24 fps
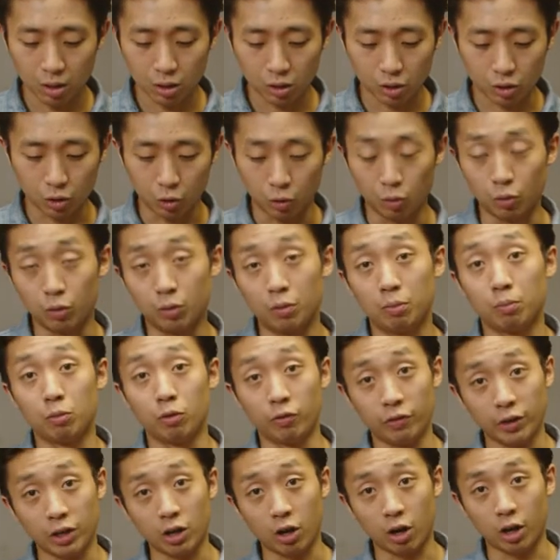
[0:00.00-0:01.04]
So
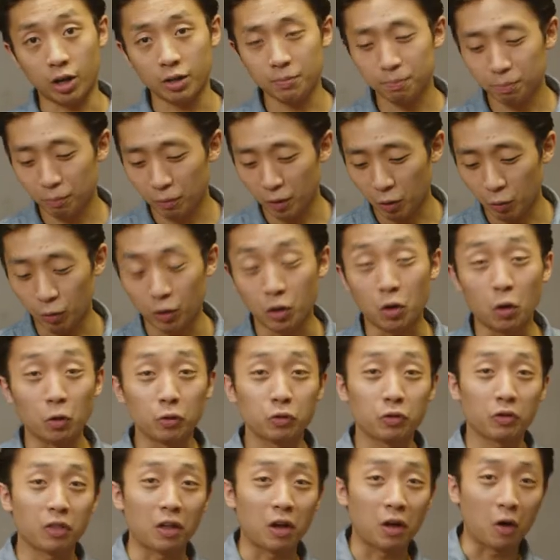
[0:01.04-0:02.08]
moving on, we'll go
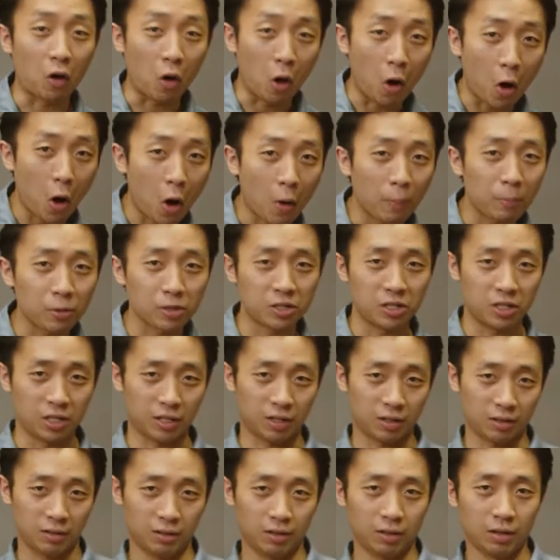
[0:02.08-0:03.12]
to the
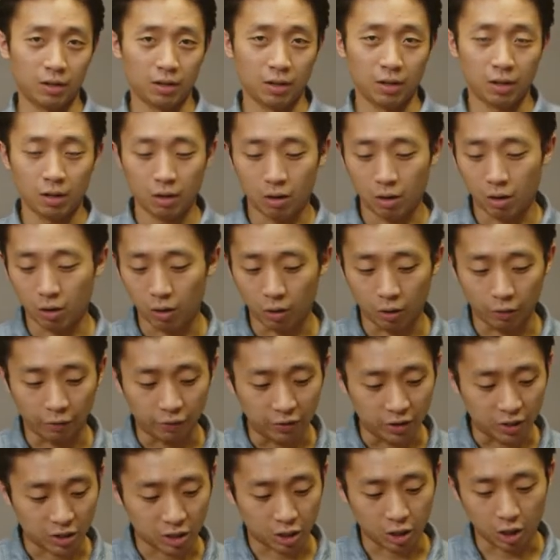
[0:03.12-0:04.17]
opposite of
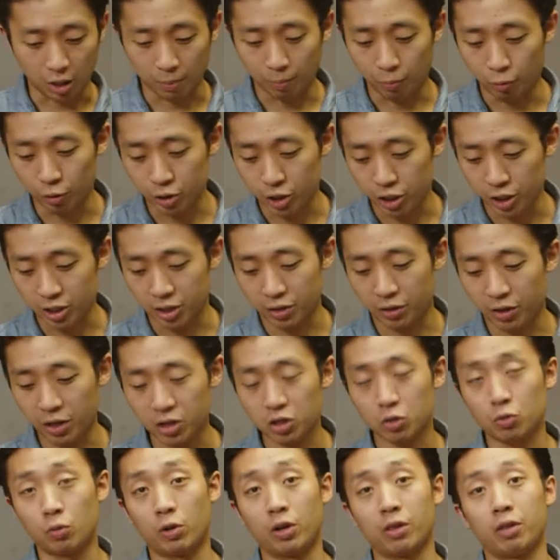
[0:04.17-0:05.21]
this cup, which is
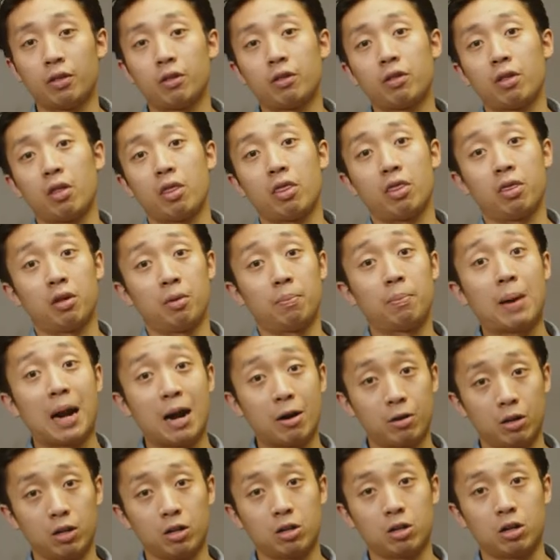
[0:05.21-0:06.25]
this one, the
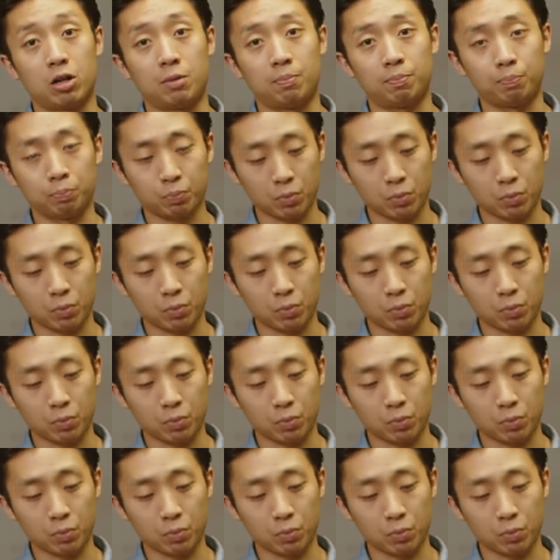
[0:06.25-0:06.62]
Barrel Cup.